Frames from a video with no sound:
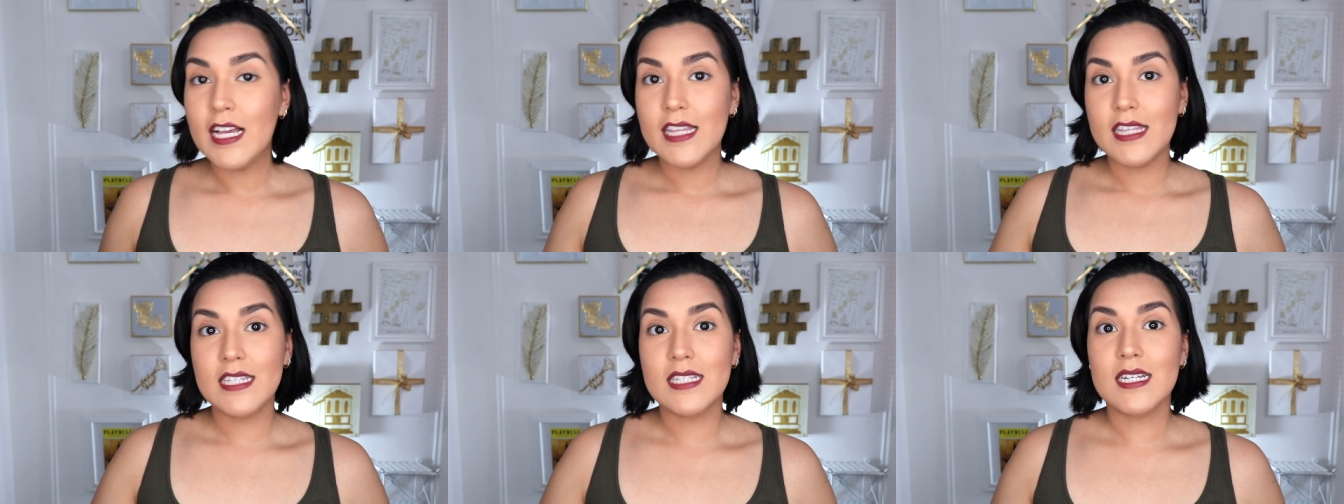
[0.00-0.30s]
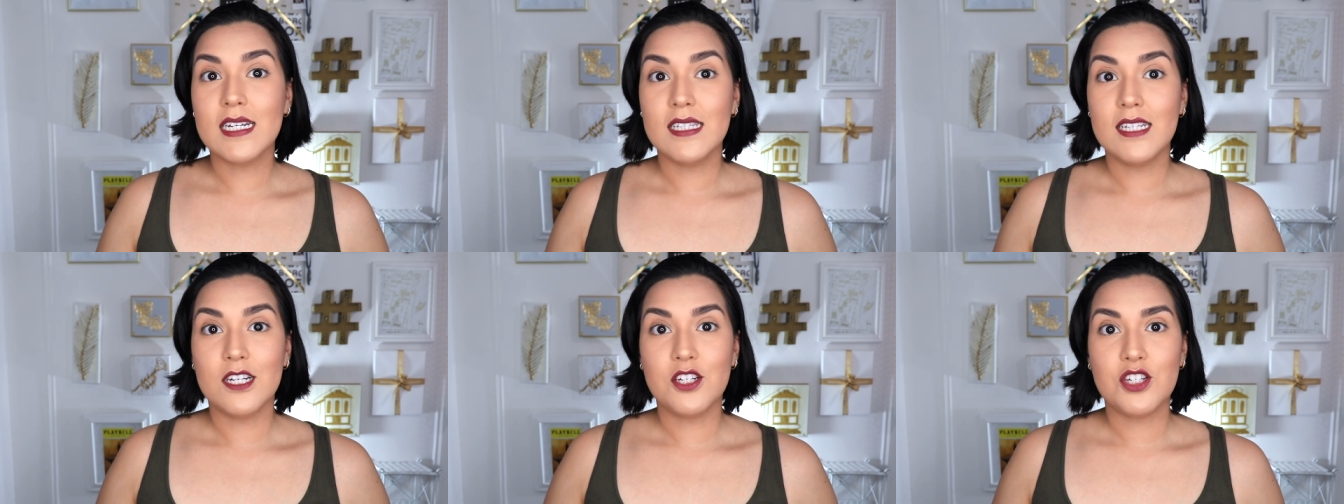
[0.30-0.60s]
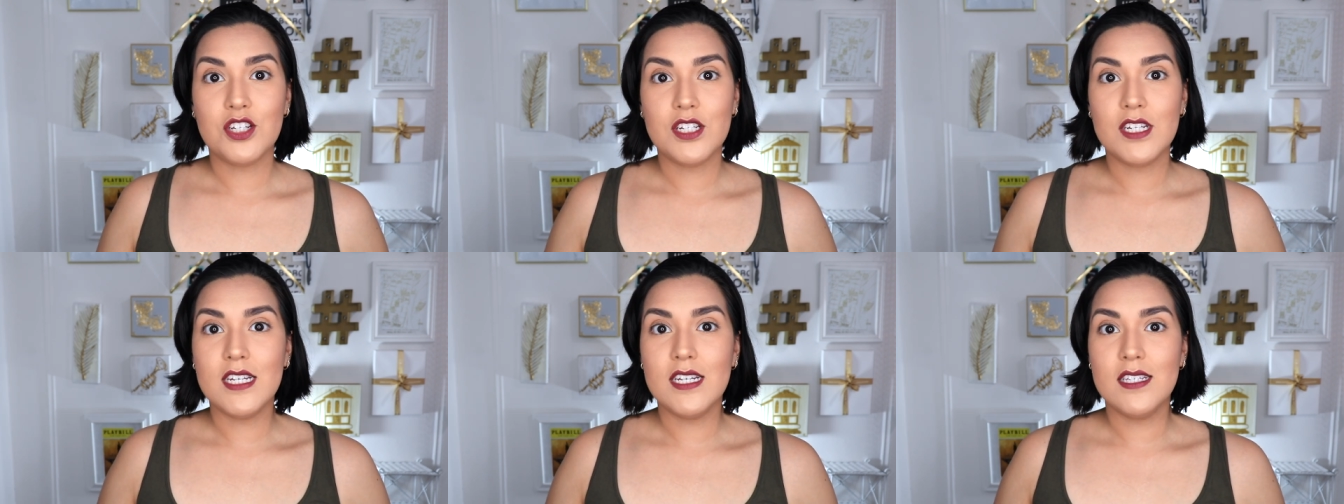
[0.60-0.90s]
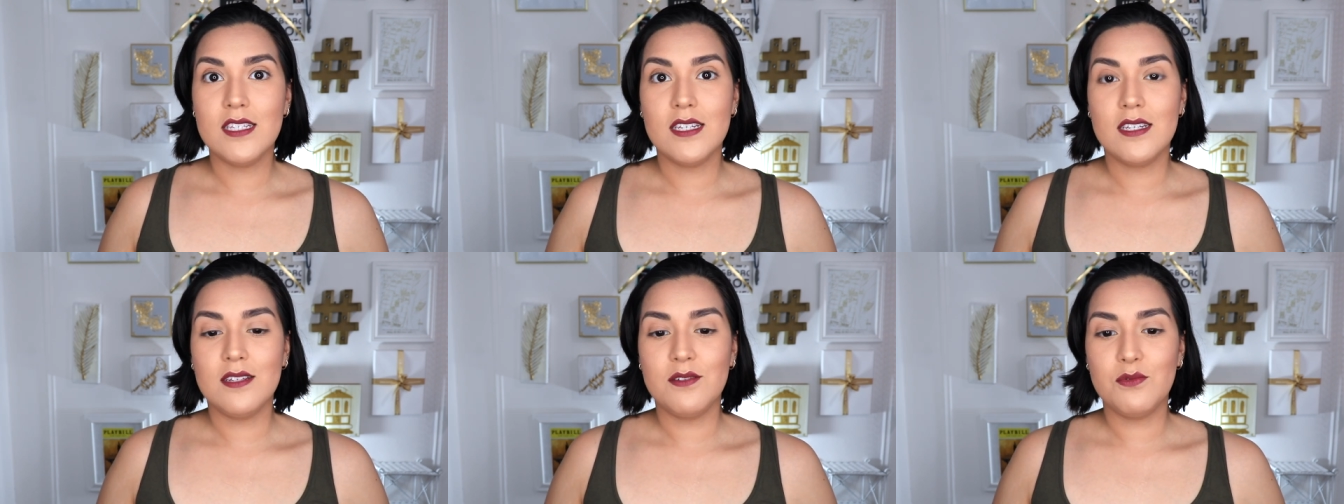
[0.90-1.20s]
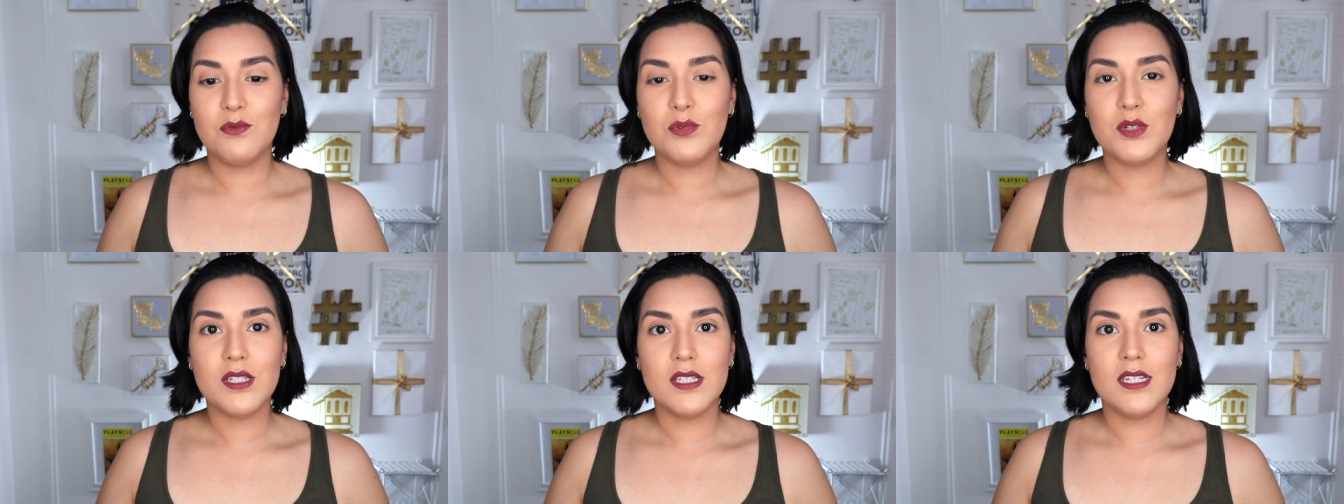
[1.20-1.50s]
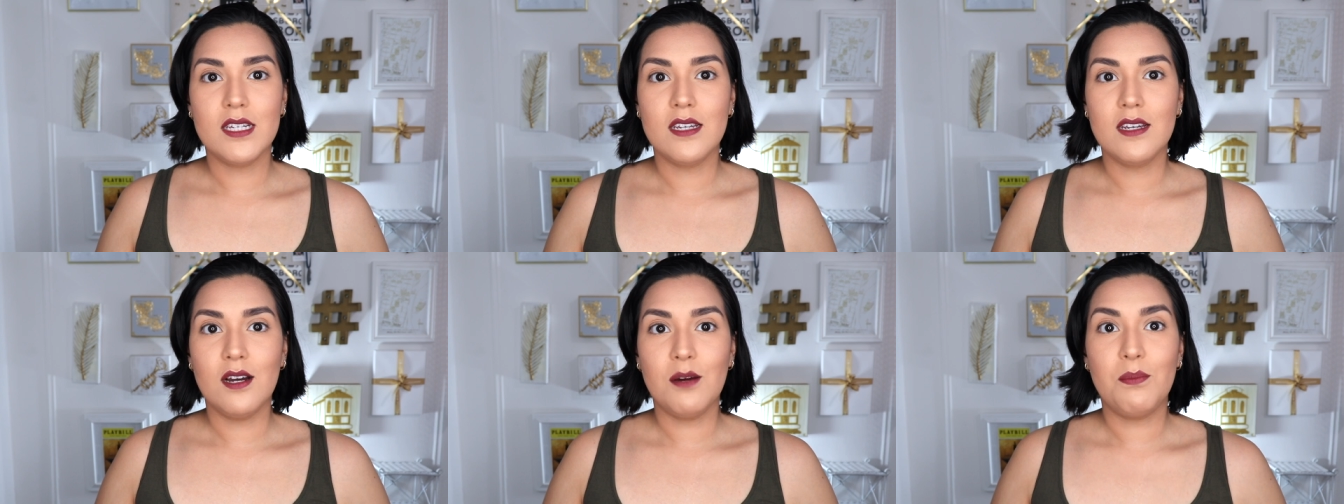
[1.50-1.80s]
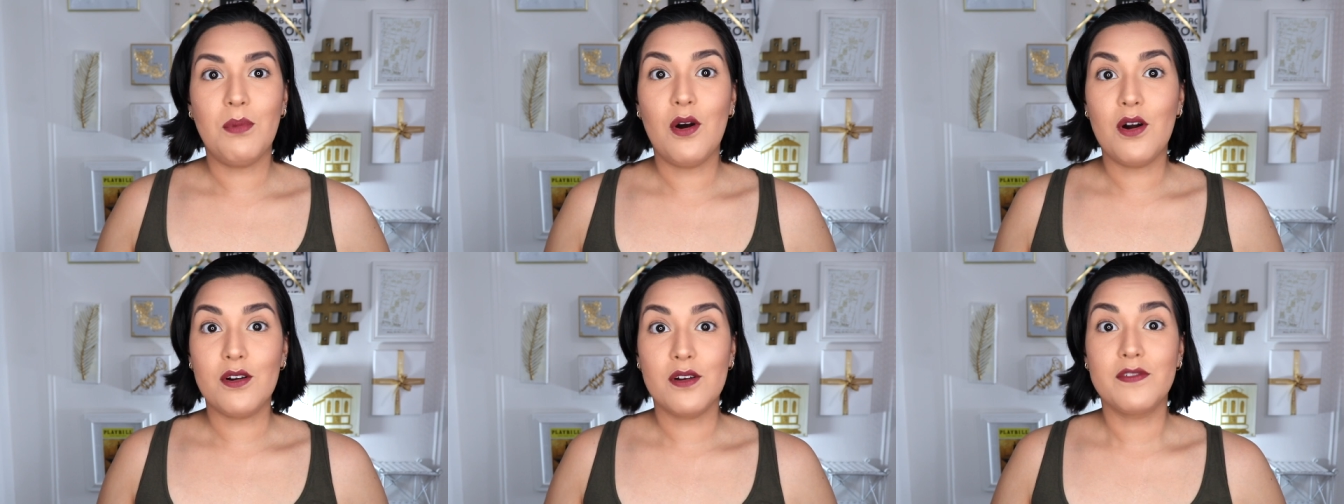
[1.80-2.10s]
This collection isn't really
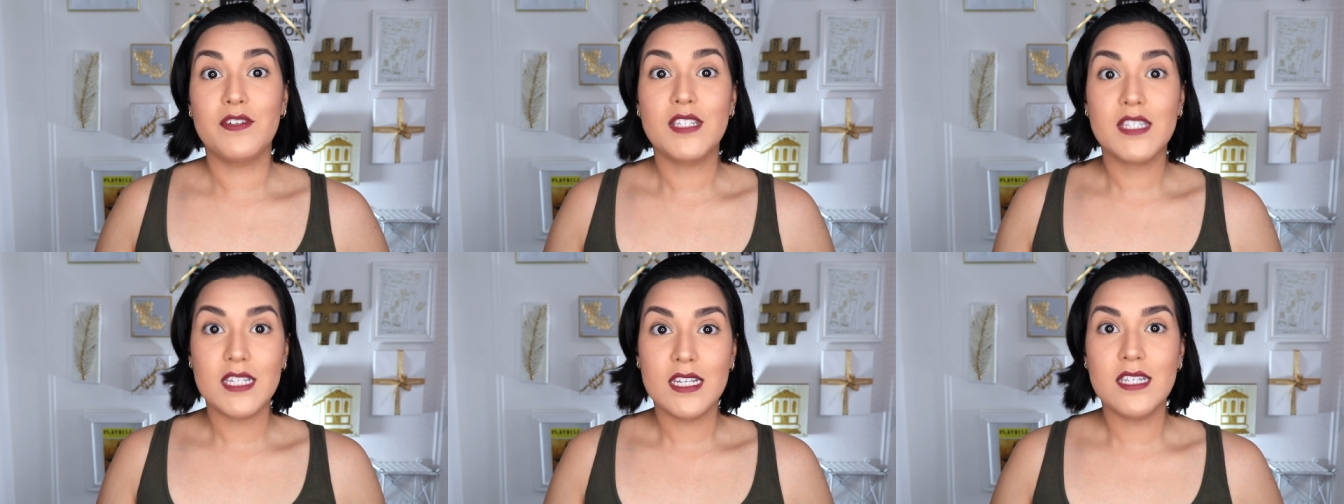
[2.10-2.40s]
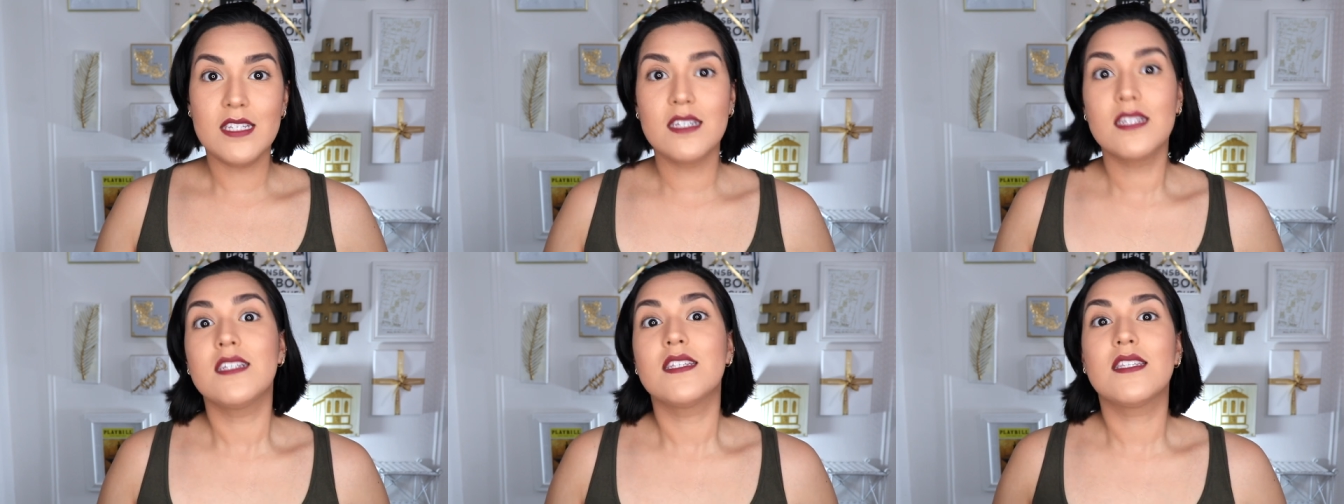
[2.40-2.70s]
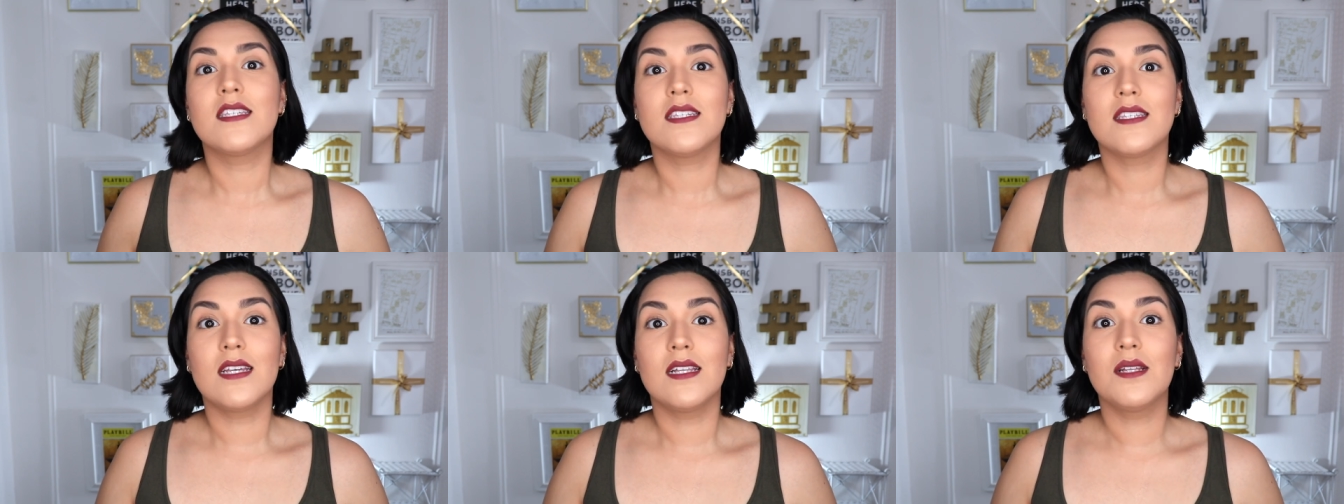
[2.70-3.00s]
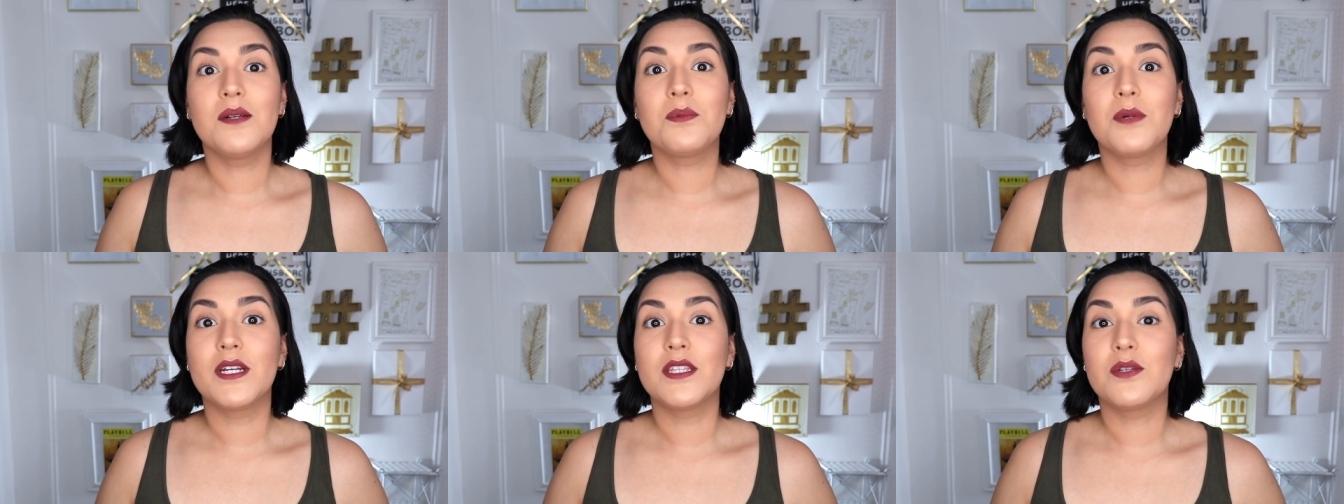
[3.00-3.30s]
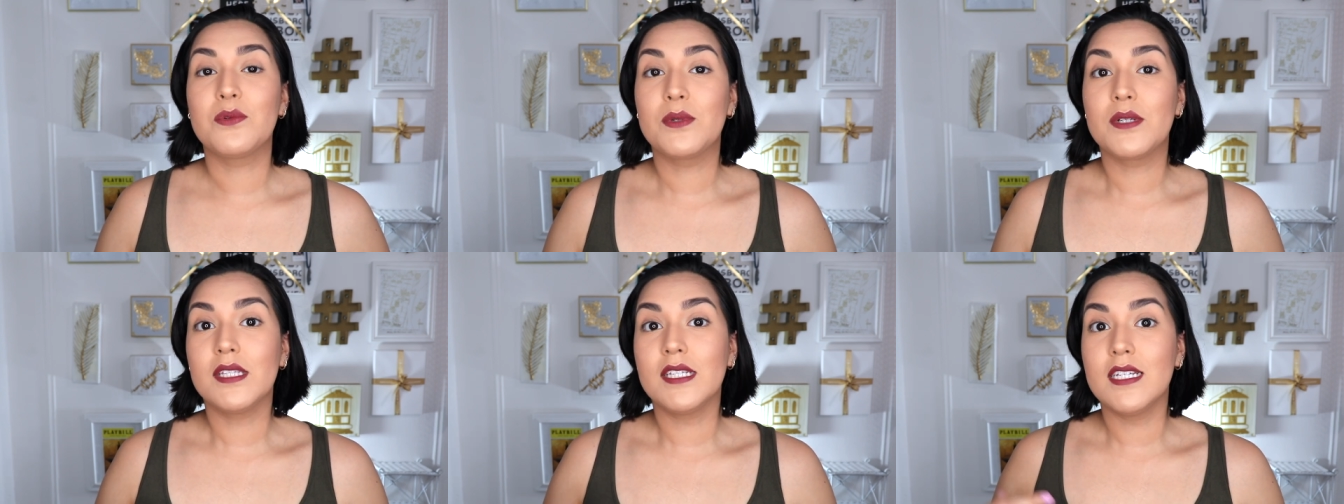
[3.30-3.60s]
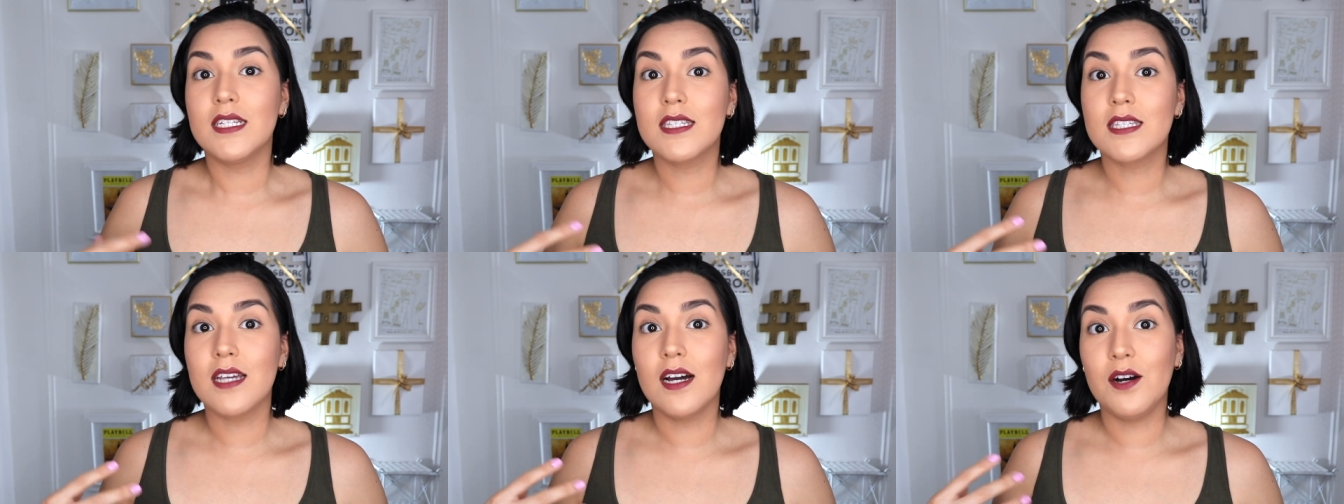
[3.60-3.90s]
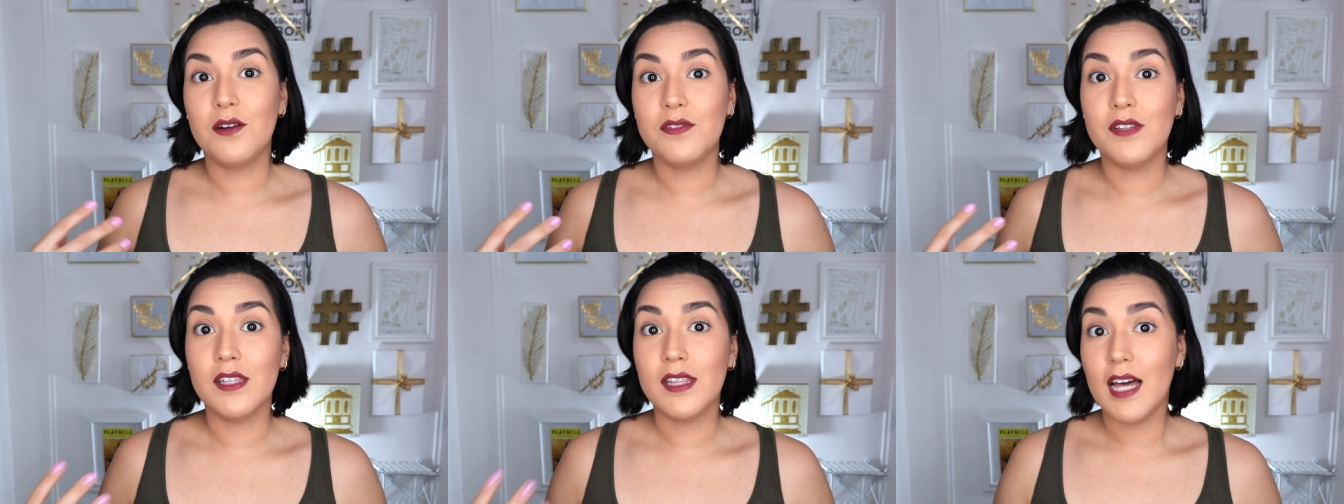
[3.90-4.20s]
part of a season. It's to celebrate the release
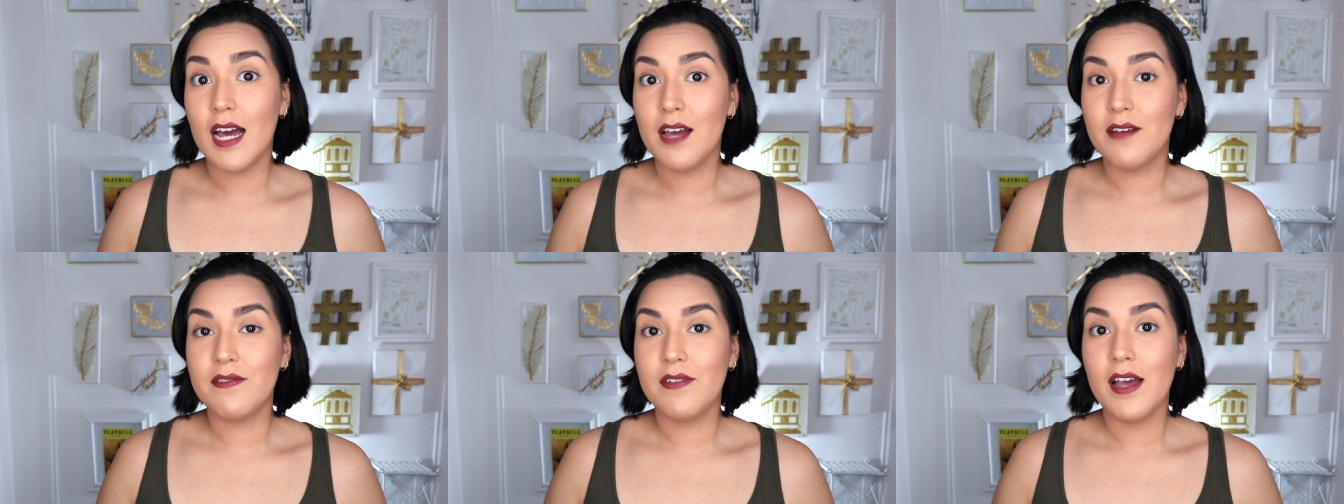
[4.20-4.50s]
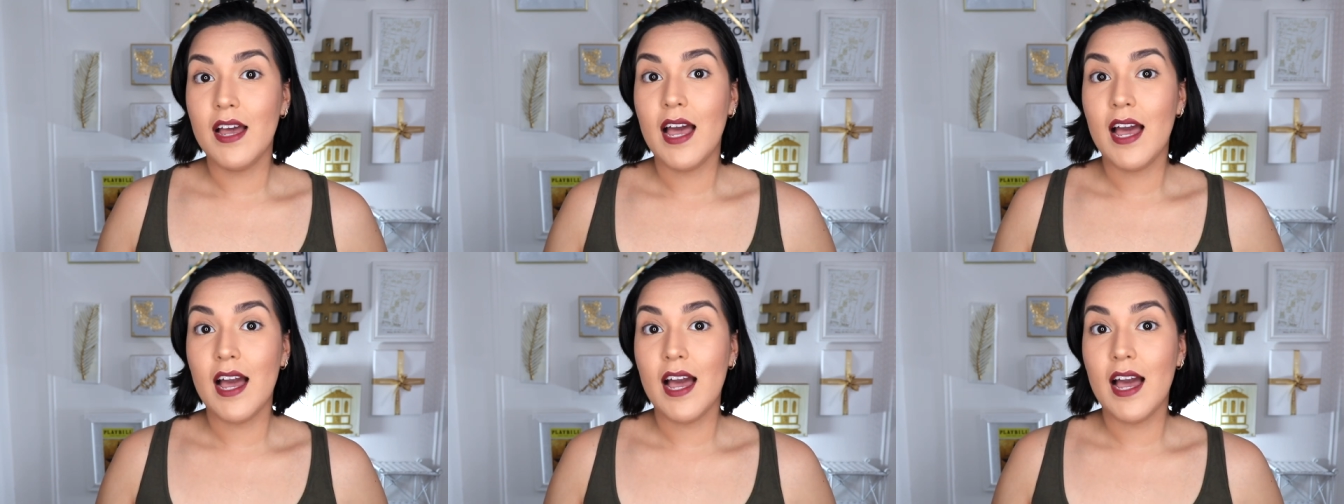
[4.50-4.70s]
of the live